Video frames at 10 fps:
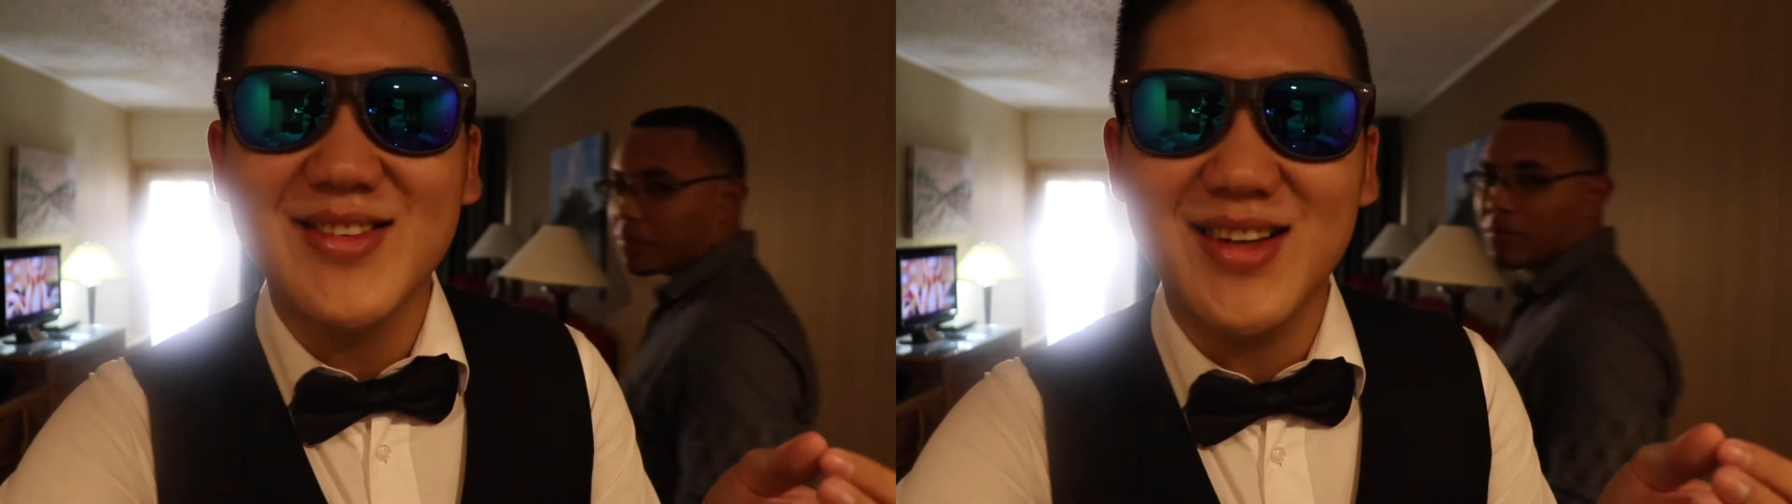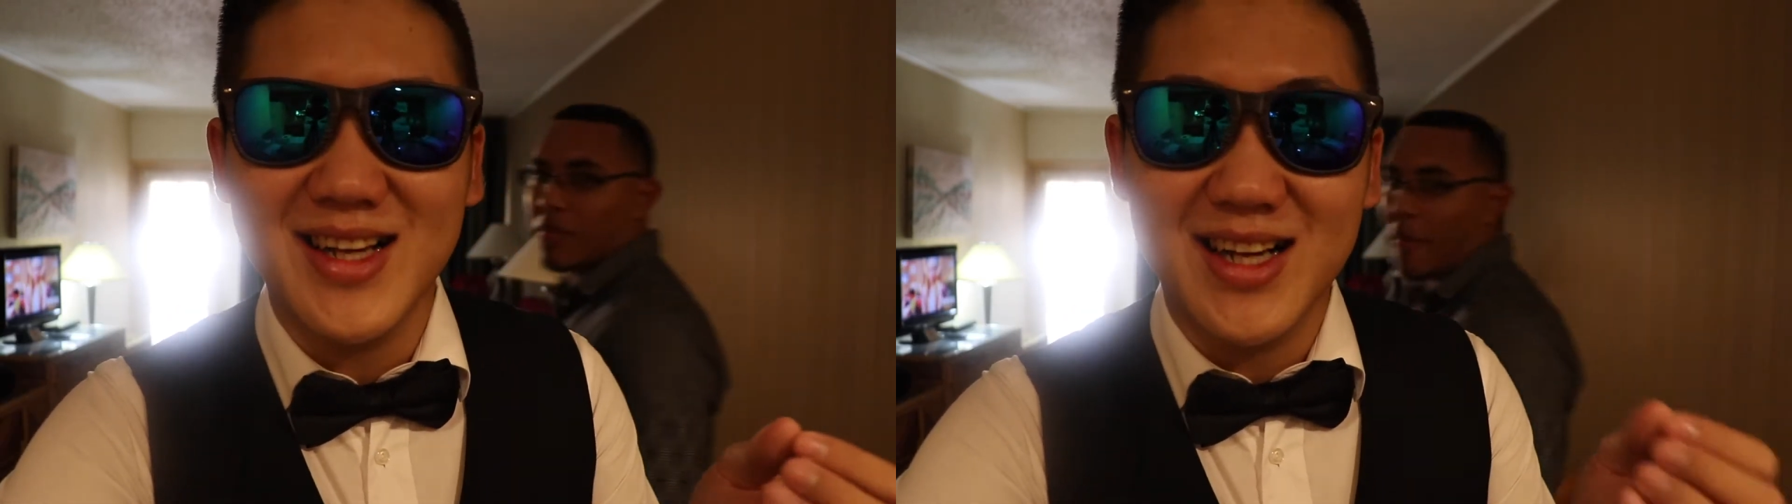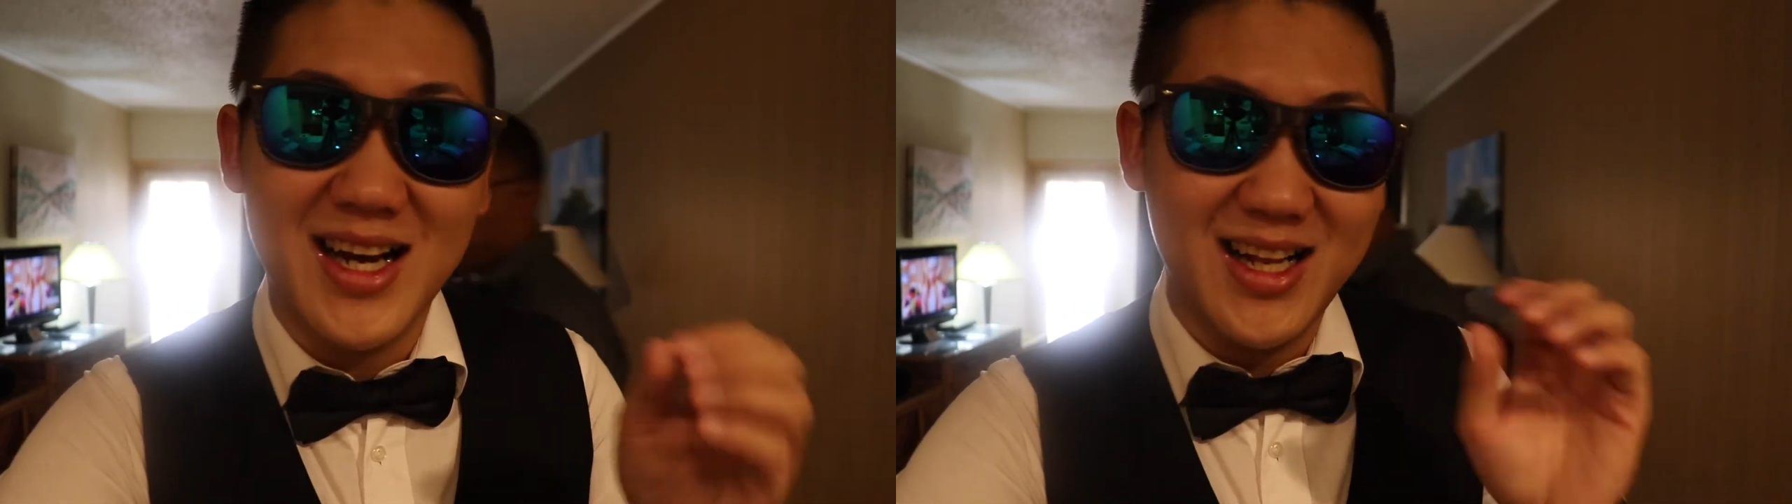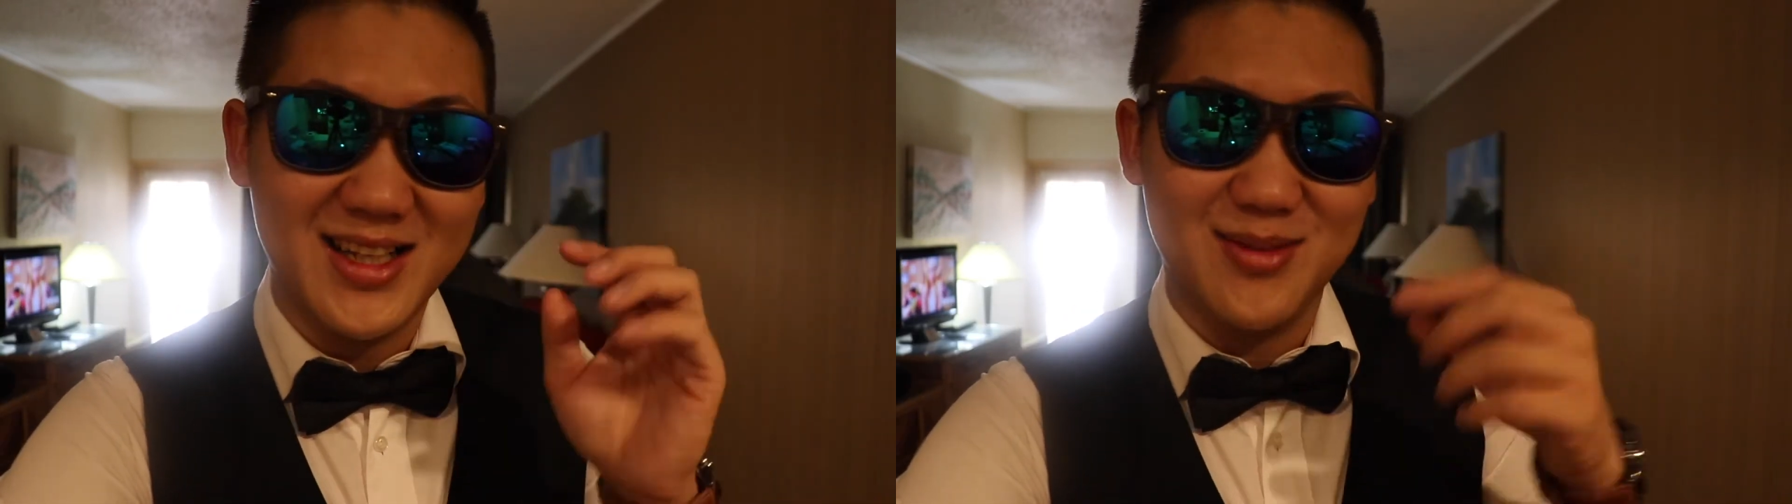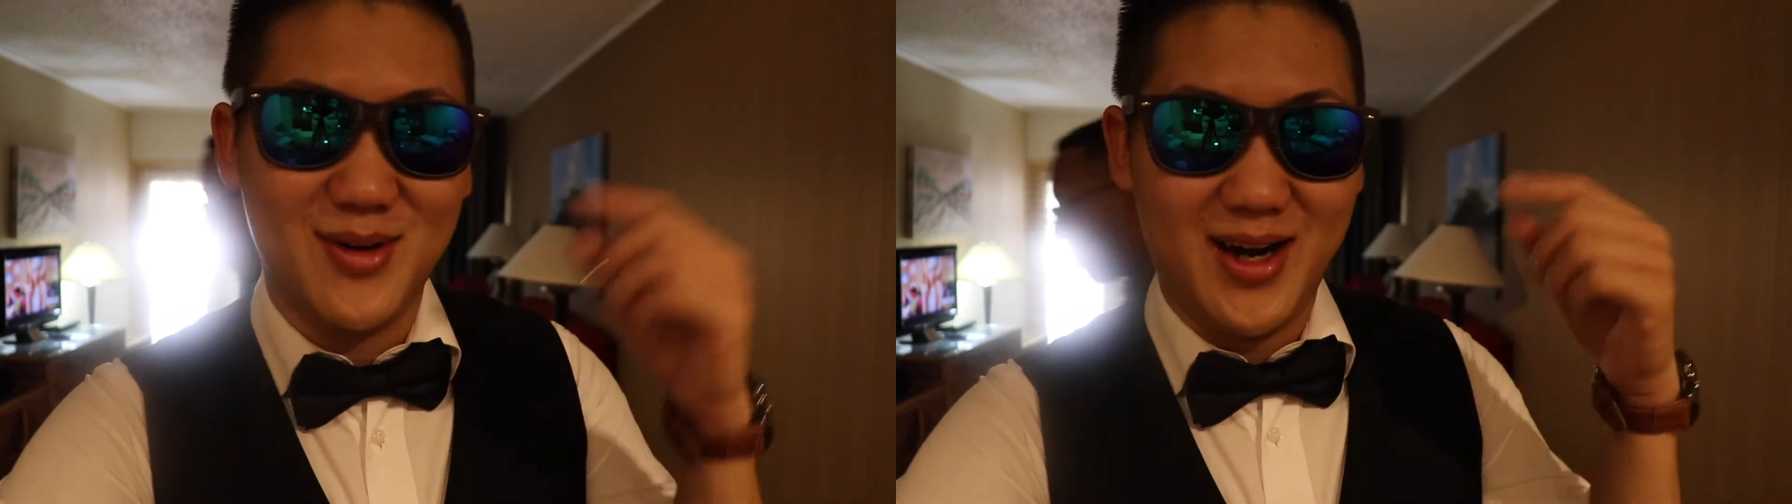but like I
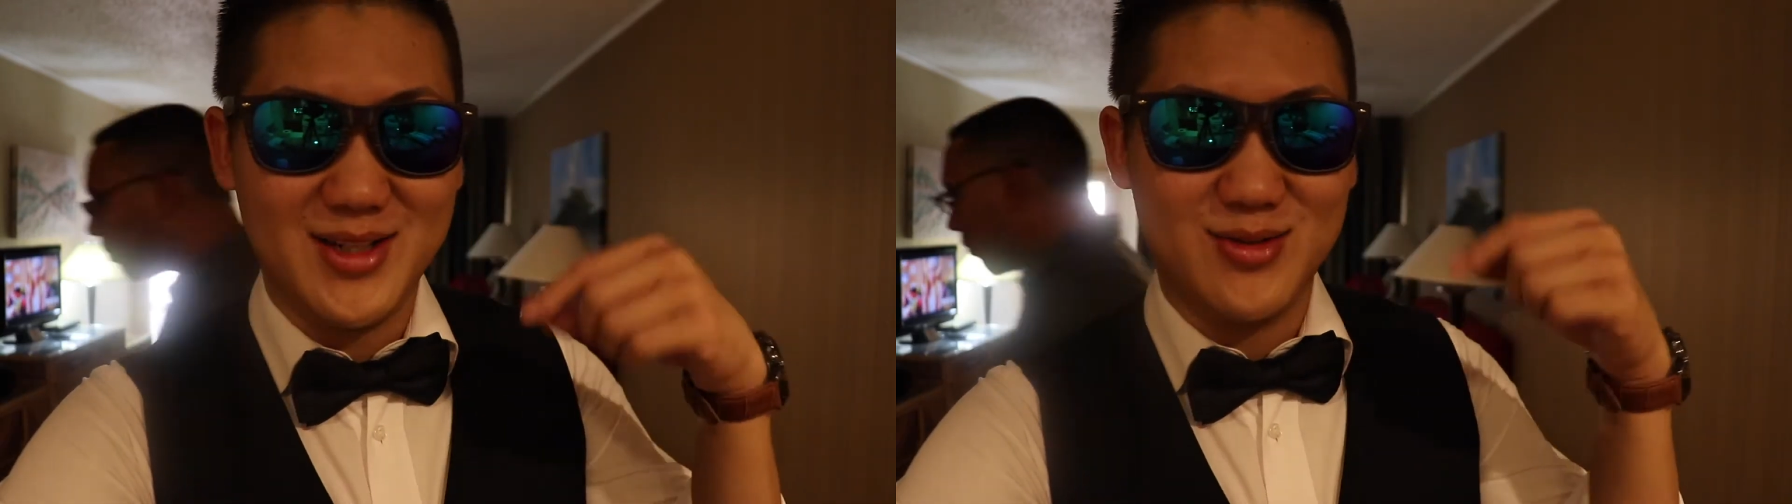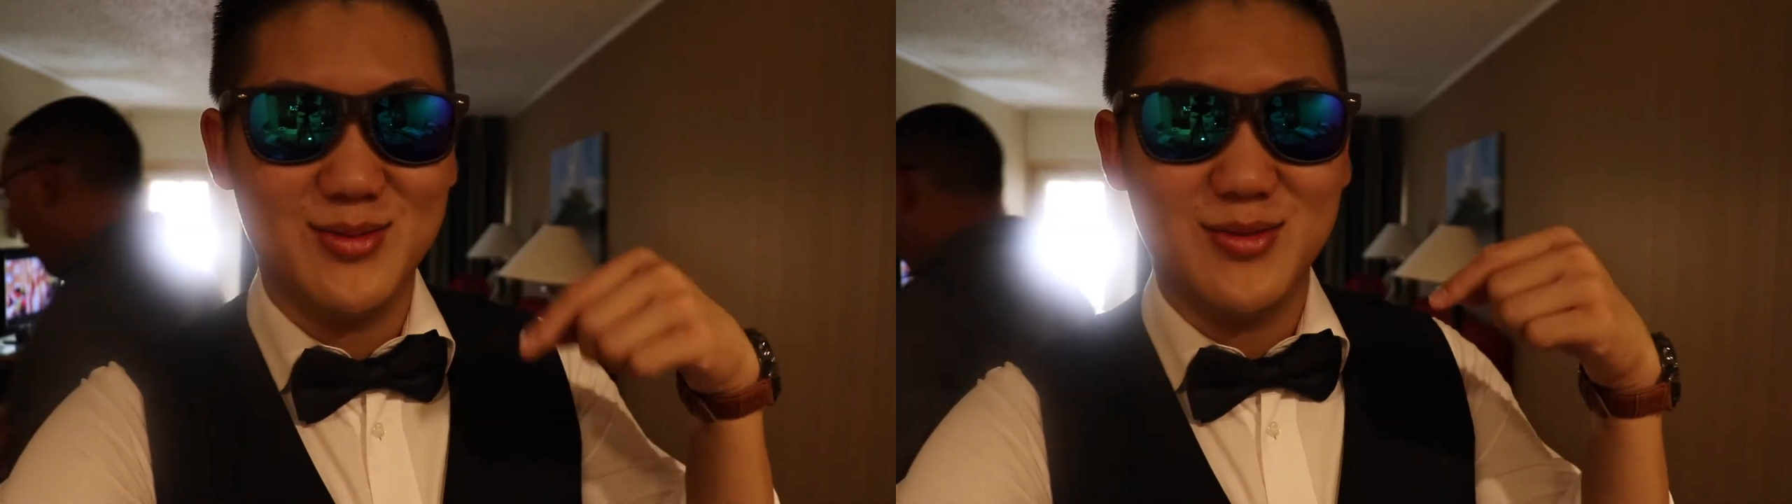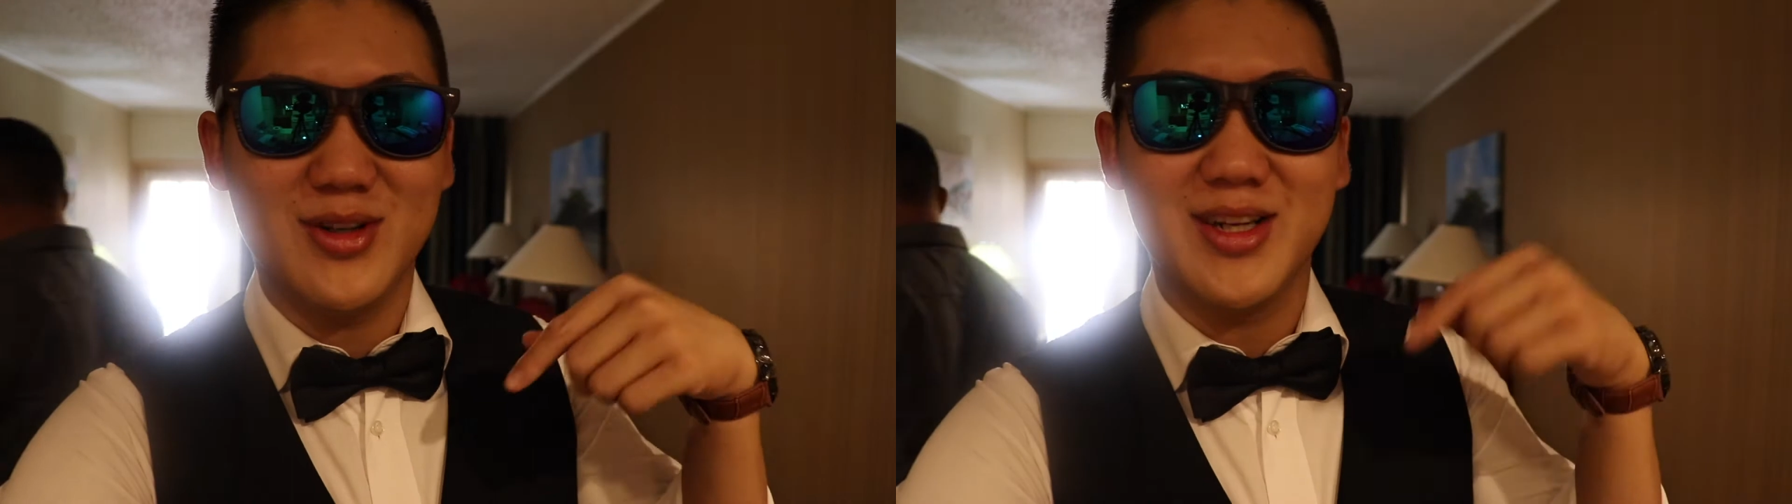like the bride's room more.